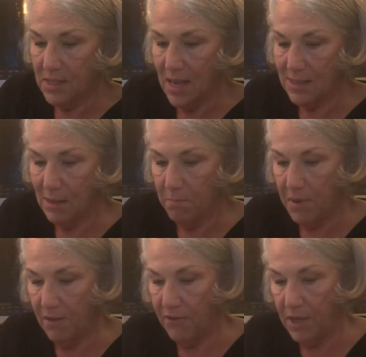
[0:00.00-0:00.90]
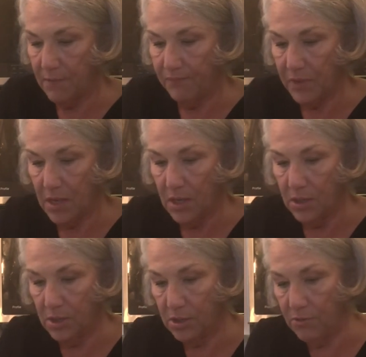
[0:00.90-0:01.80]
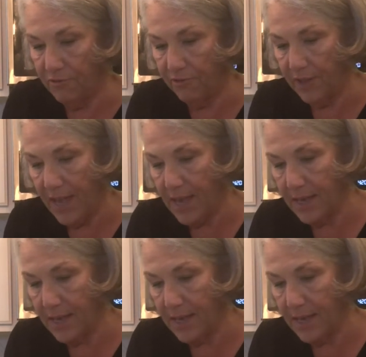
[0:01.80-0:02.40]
has a bit of a souffle